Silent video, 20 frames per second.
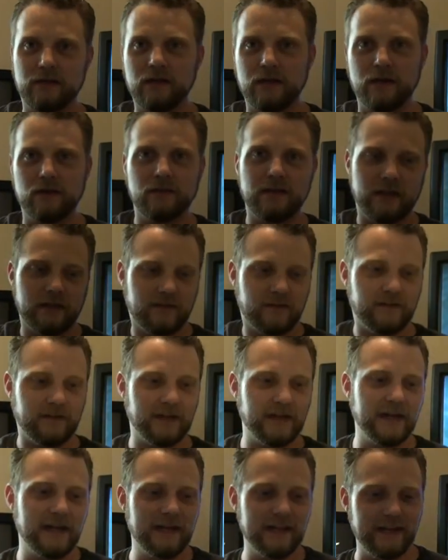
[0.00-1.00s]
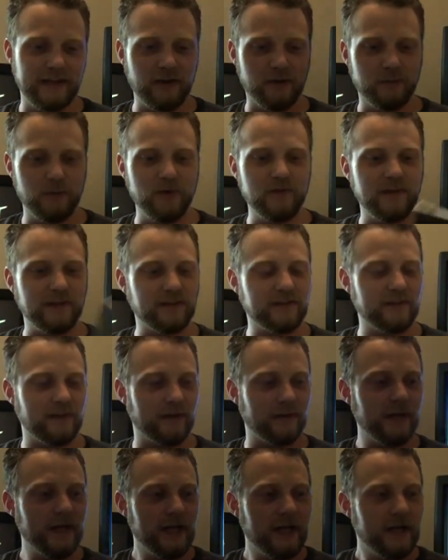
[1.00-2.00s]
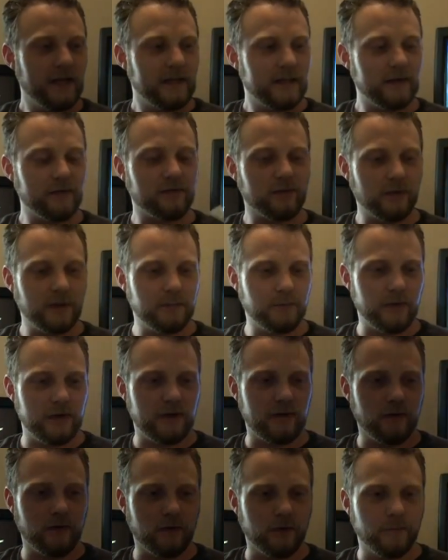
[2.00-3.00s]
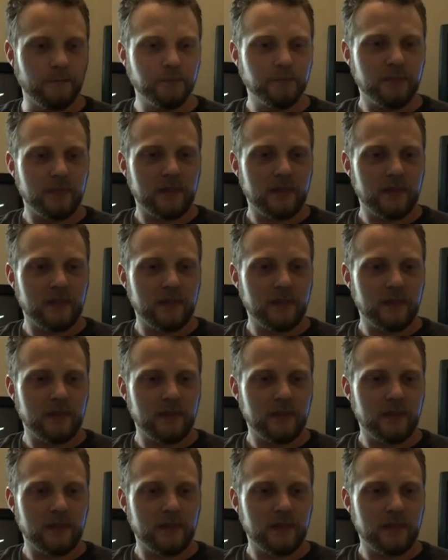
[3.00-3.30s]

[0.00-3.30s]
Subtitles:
you know, that's that you're moving. So that was really pretty cool.